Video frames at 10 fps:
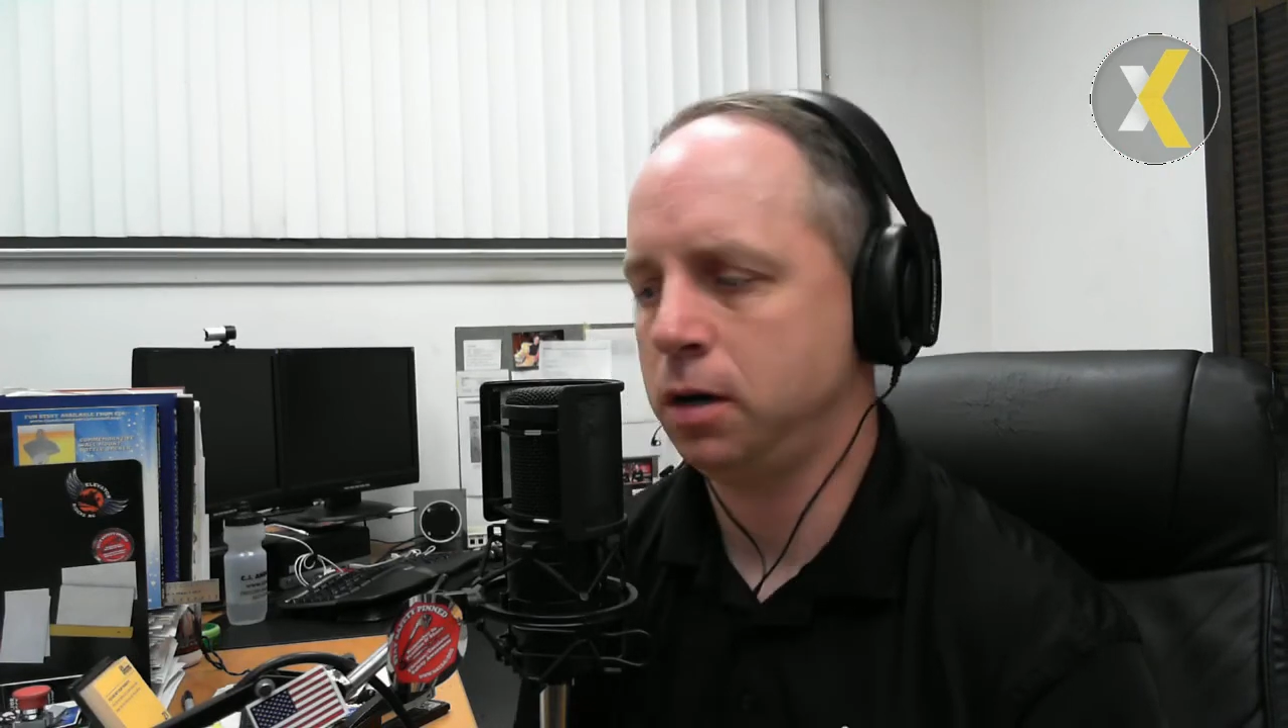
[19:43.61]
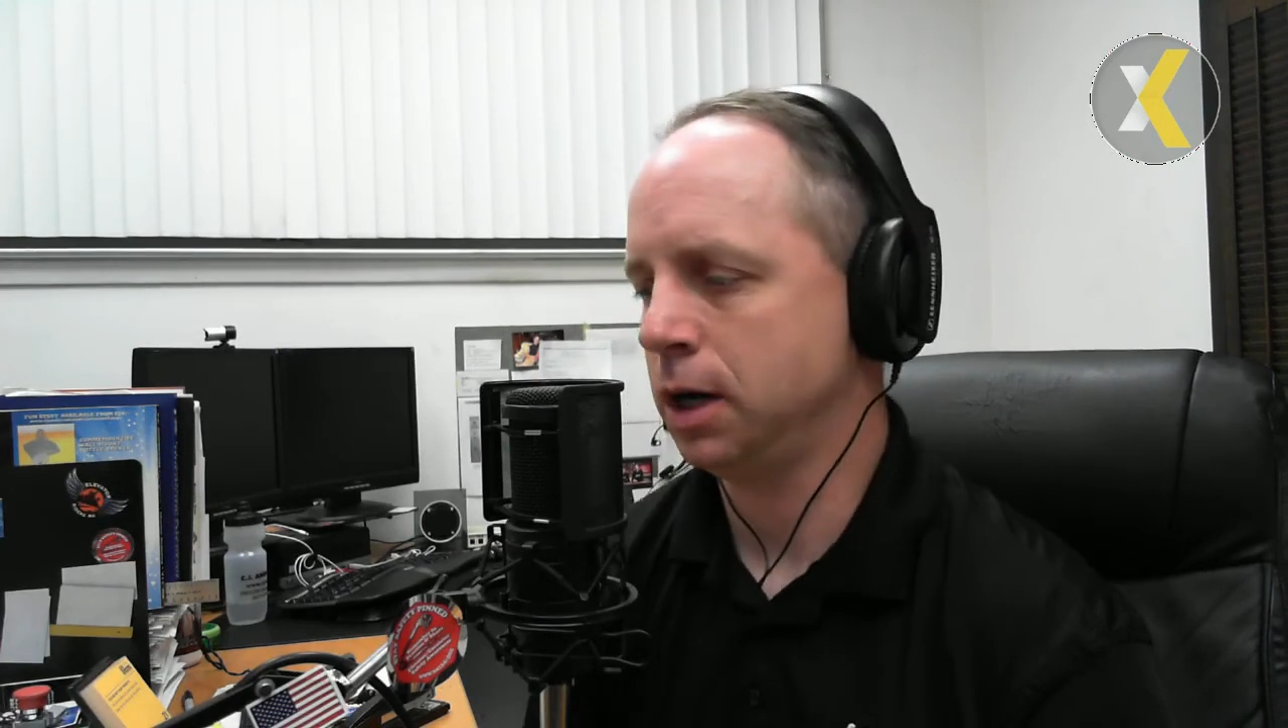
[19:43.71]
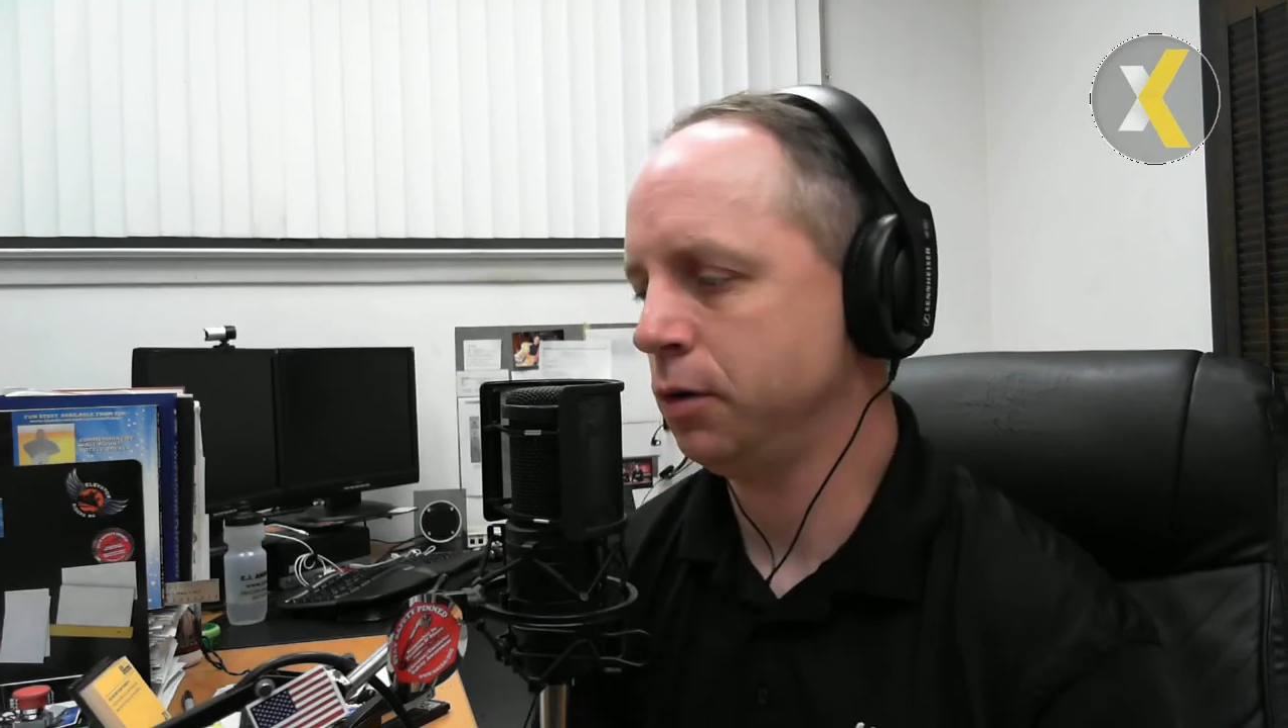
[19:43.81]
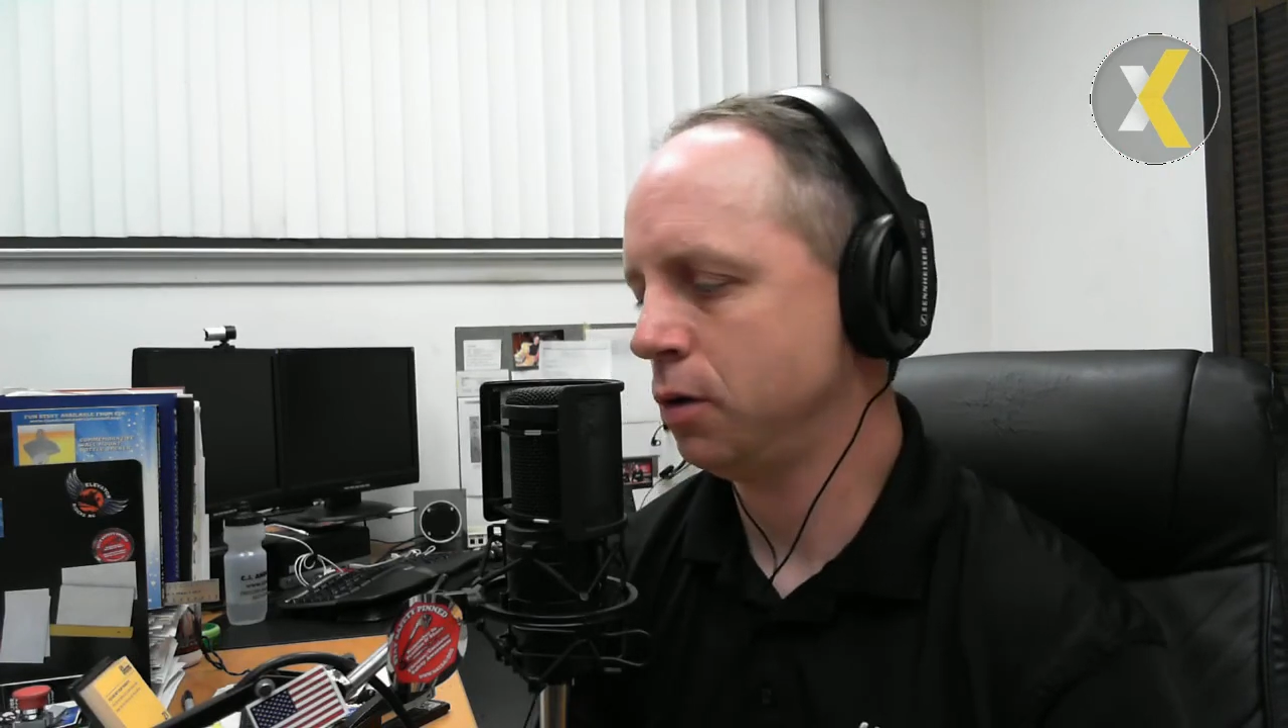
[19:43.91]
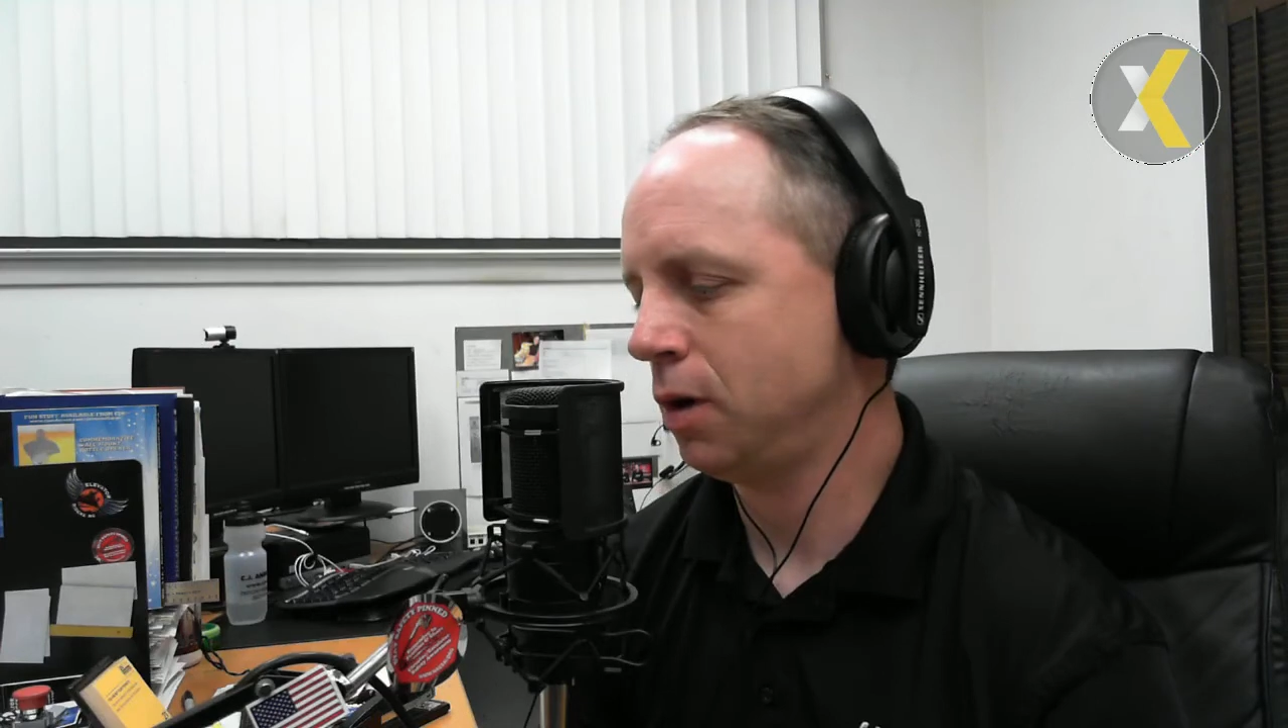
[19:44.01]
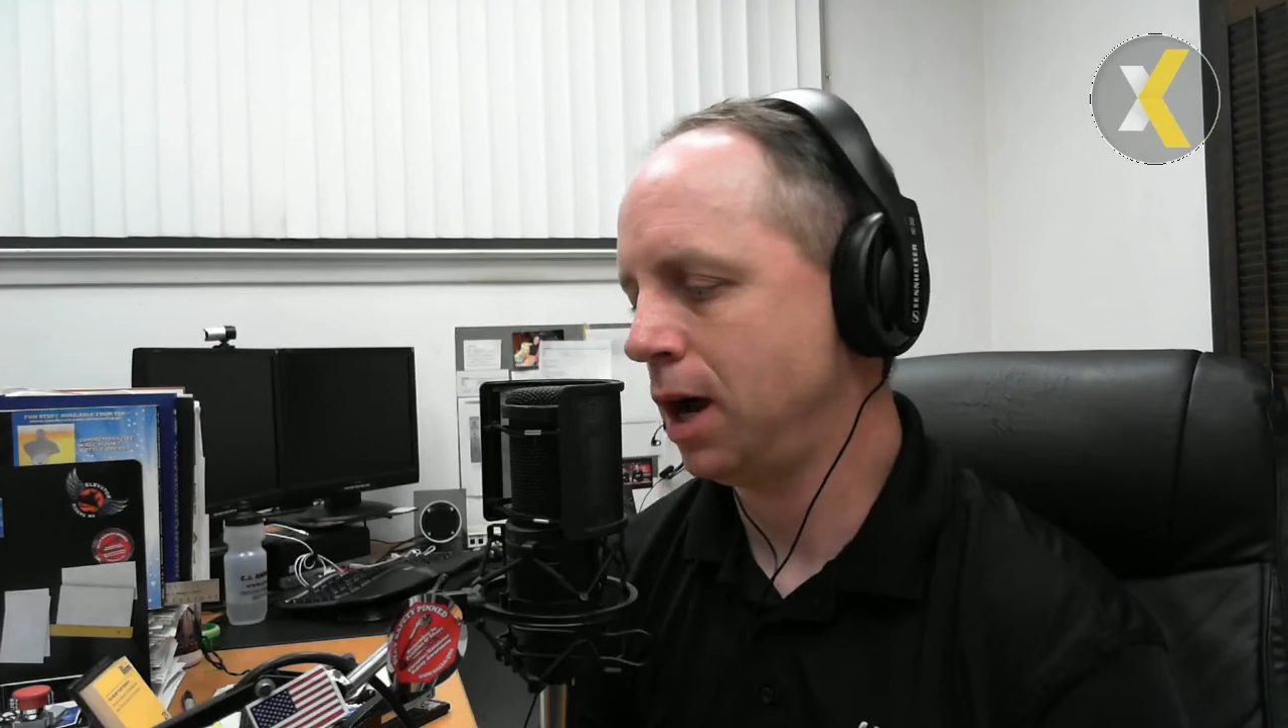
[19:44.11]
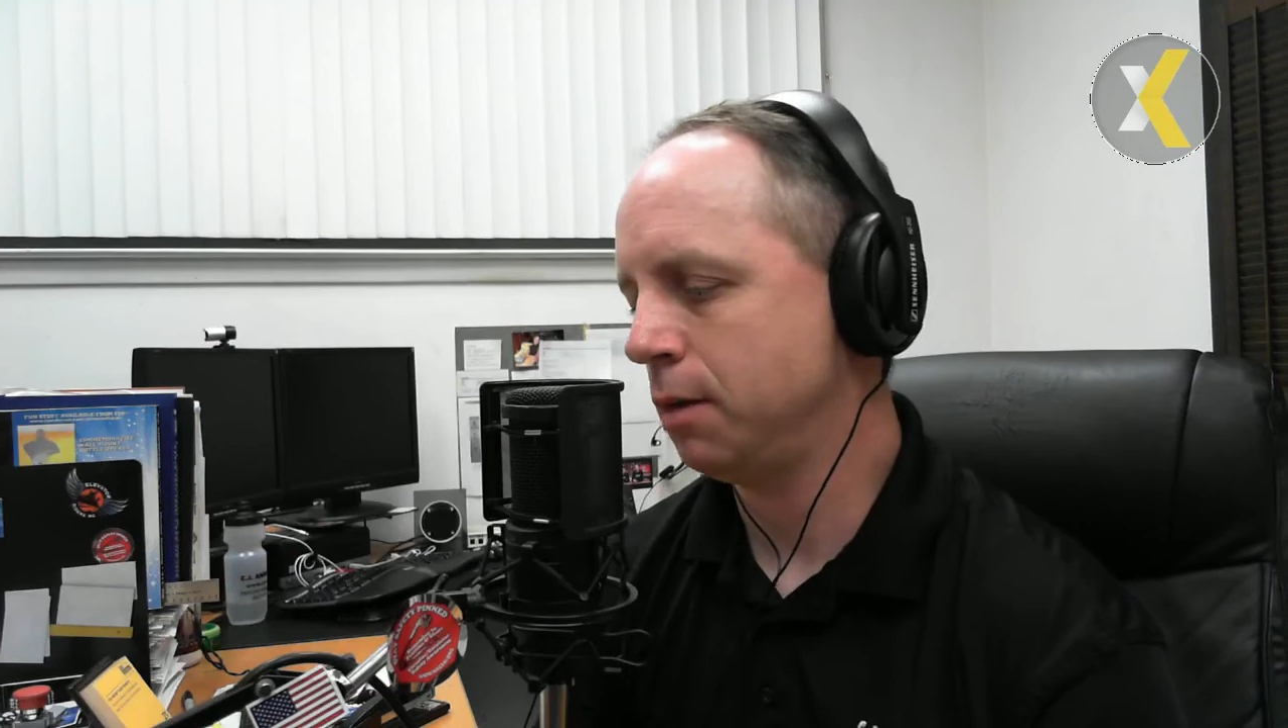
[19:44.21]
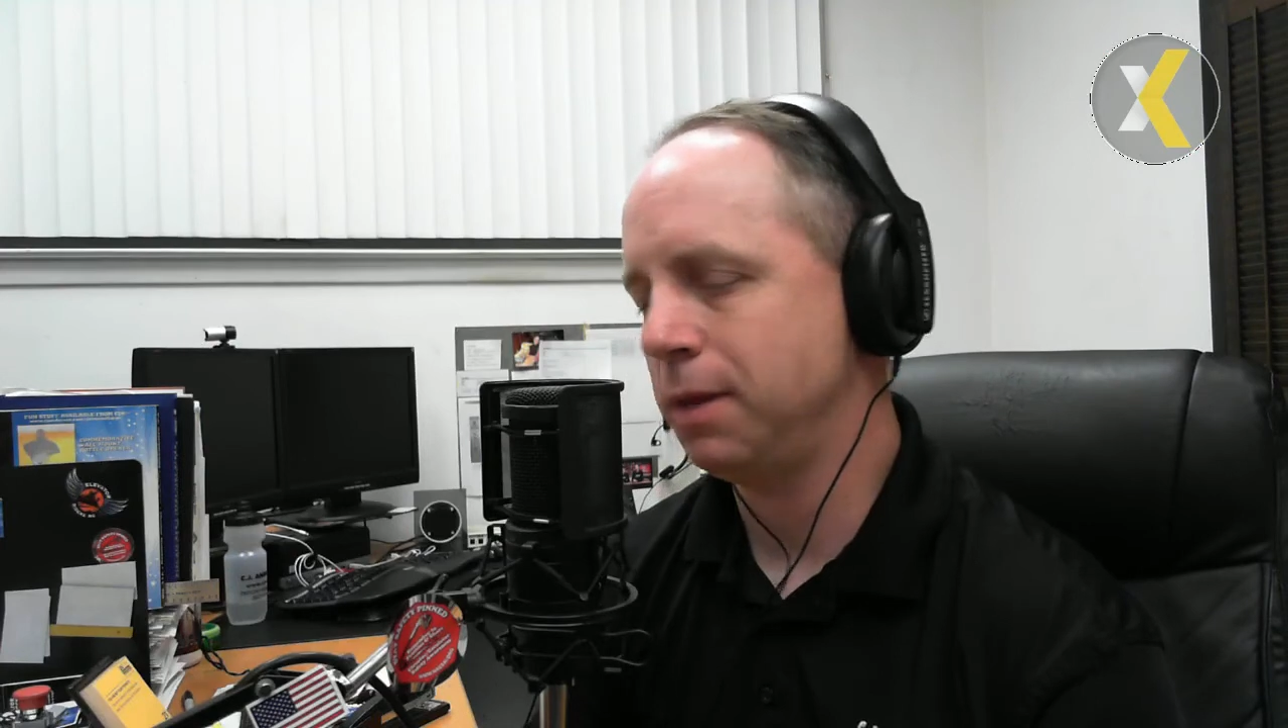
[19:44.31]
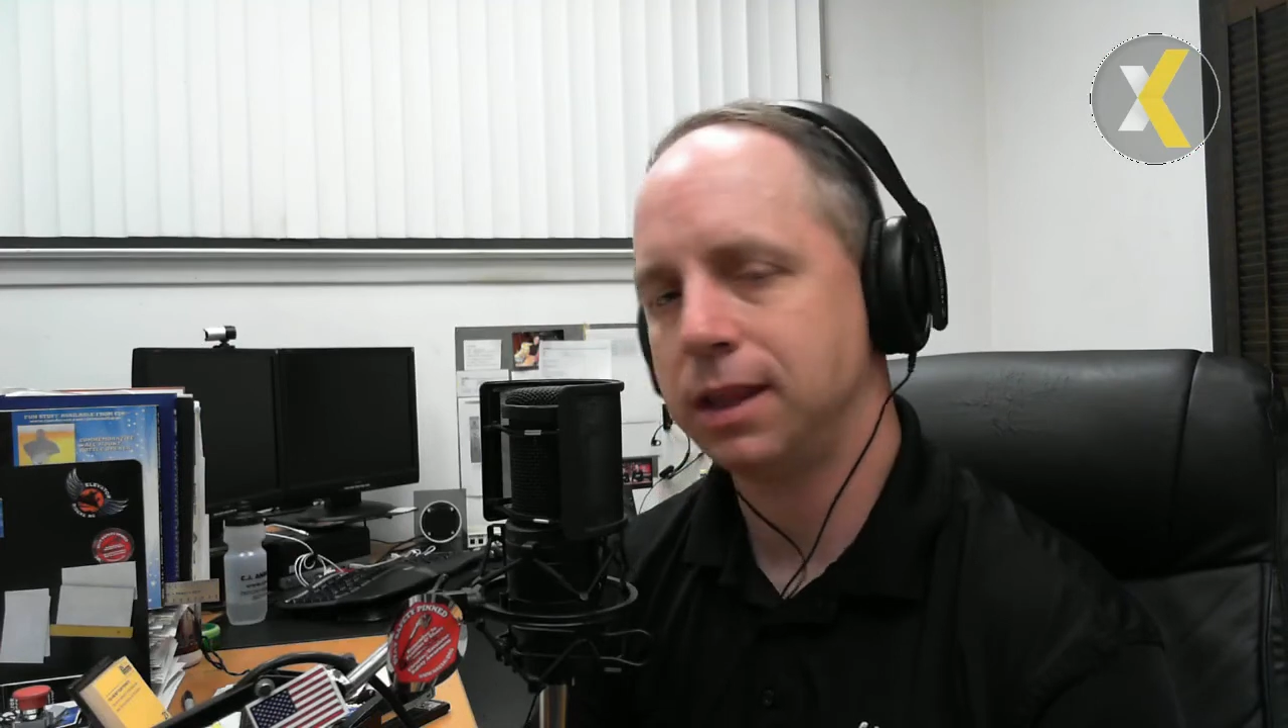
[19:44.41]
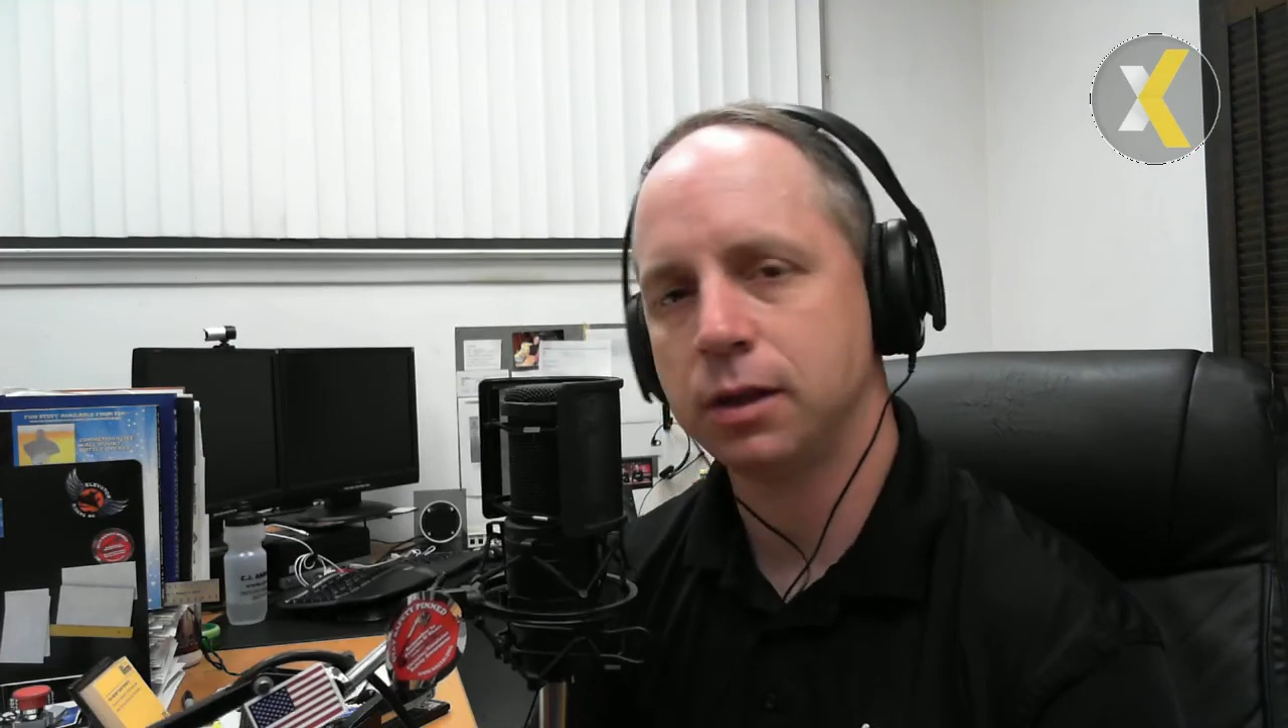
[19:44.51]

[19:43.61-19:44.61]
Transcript: I don't know how to make